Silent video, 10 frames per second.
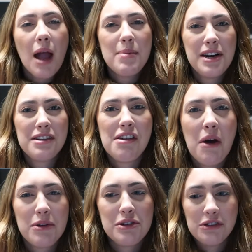I bit into
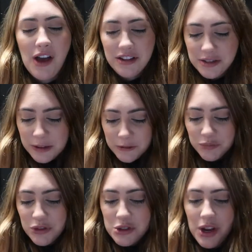that one too fast.
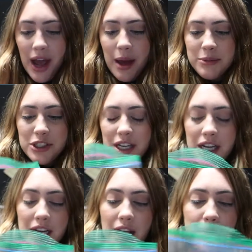So yeah, I'm just
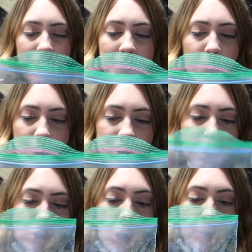gonna eat. I probably won't eat
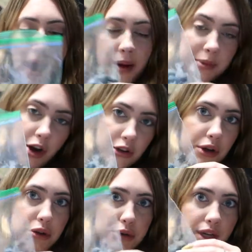this whole bag, but I'll
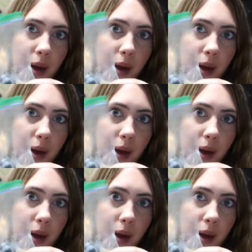go through a